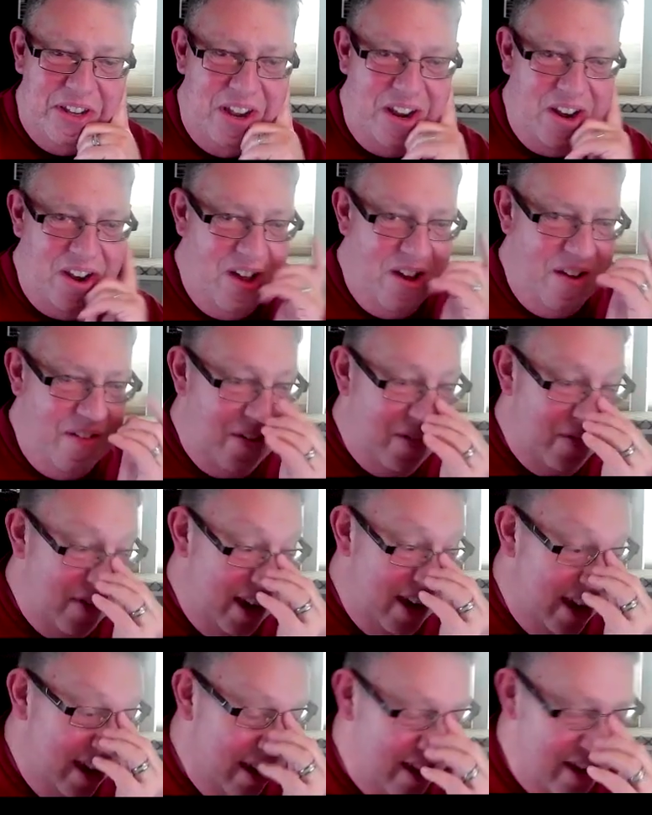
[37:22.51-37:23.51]

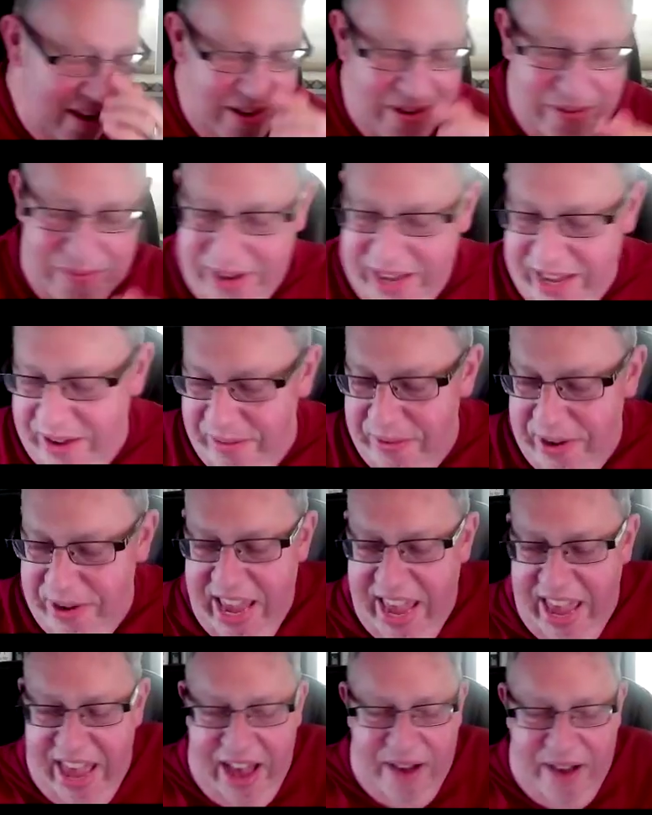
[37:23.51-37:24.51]
And
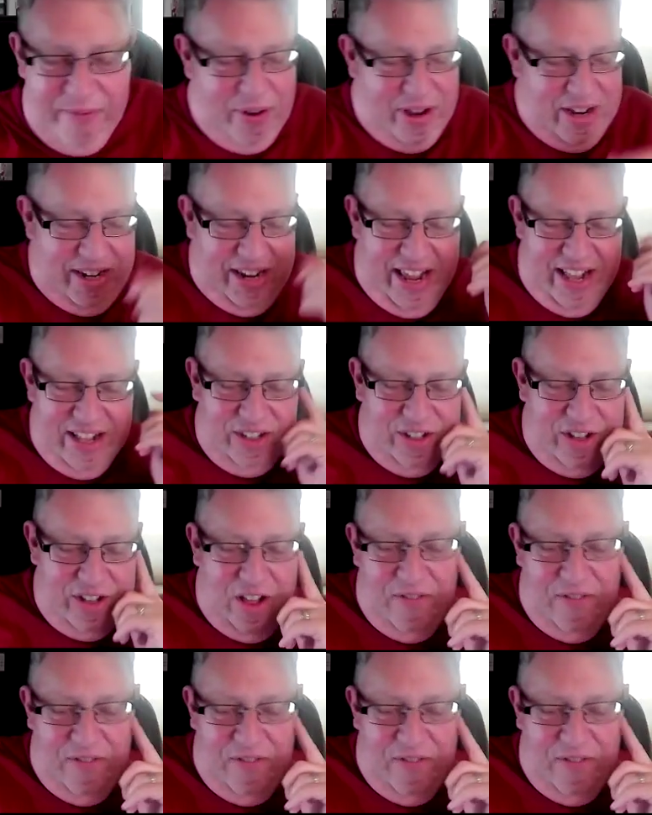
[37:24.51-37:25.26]
we have what Dan